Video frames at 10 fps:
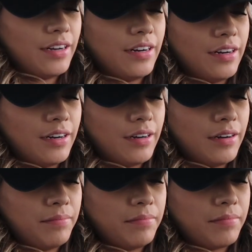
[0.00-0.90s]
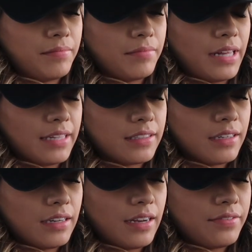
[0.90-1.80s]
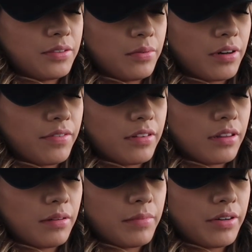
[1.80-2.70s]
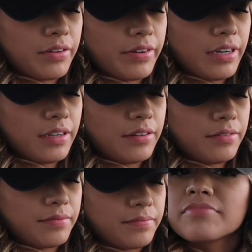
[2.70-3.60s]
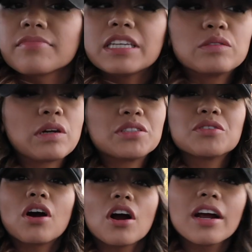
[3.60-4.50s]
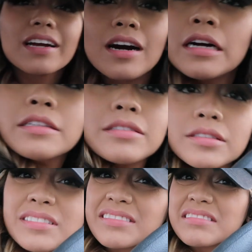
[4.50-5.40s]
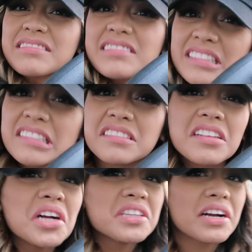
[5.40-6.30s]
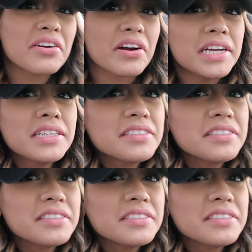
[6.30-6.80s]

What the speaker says: That's gonna have to work for the thumbnail, right? This rental car I got, just not that great.